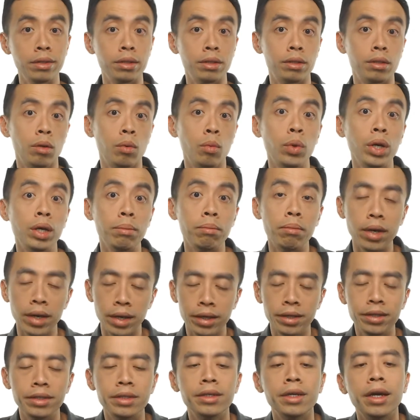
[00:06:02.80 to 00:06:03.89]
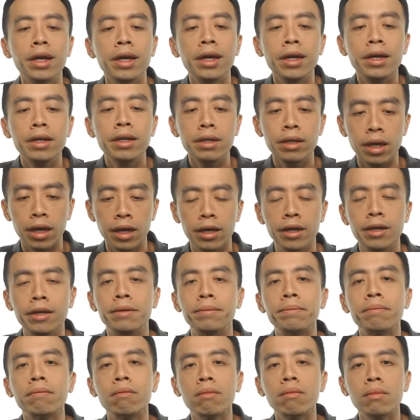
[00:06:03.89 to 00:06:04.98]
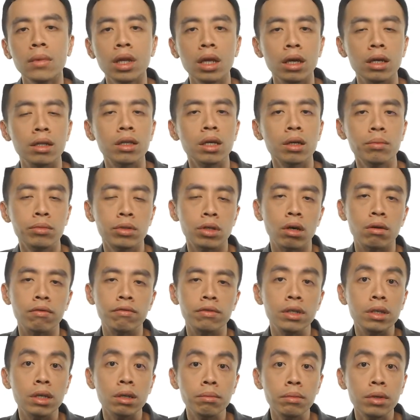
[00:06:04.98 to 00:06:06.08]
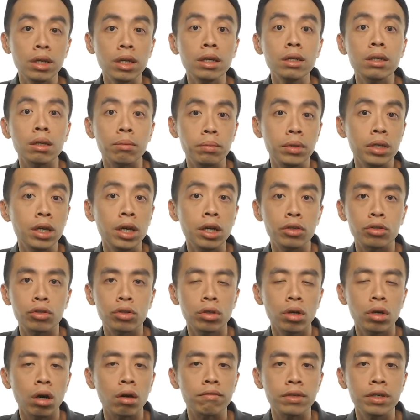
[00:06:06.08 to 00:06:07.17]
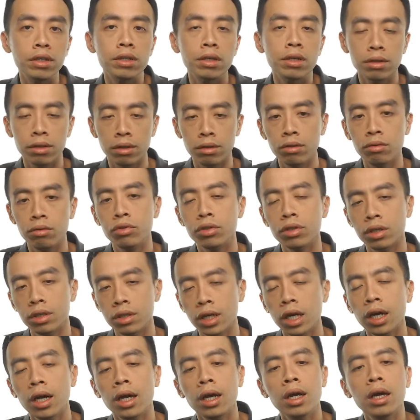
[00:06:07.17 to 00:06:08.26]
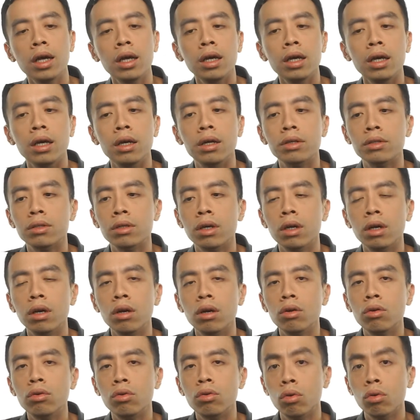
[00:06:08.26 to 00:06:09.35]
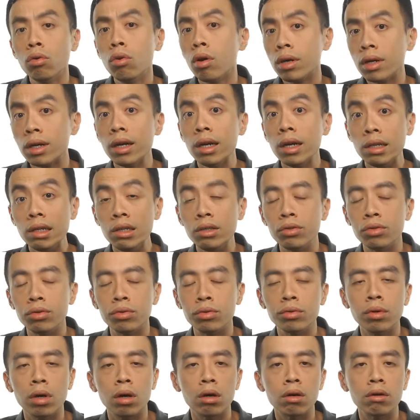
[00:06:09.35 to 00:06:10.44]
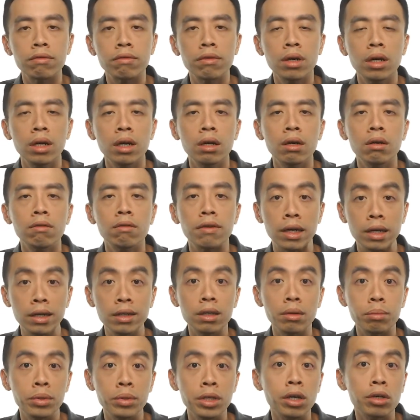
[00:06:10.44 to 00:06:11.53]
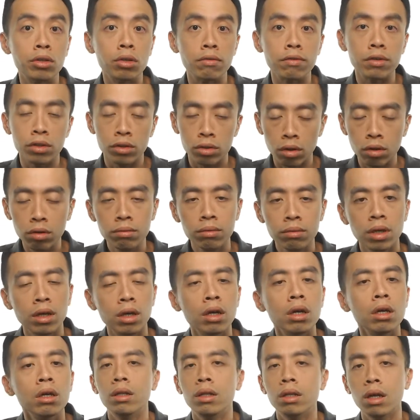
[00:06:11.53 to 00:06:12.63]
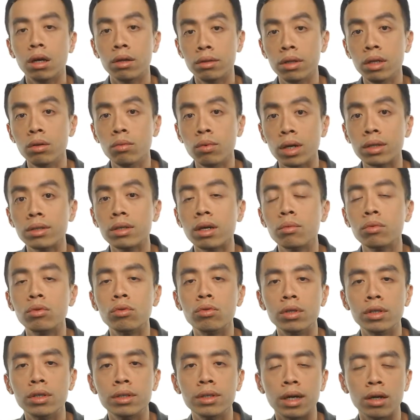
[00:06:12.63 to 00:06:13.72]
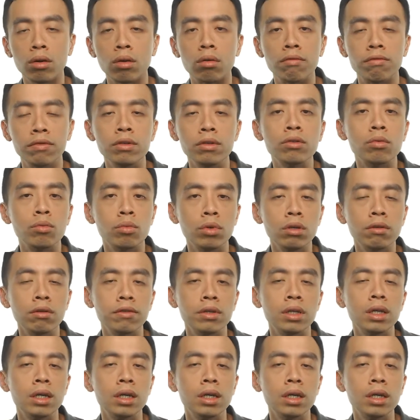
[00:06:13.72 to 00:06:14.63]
is a weak base, then in terms of determining the pH of this solution is no longer an issue of finding the pH of a salt. Now, I think what some students are confused with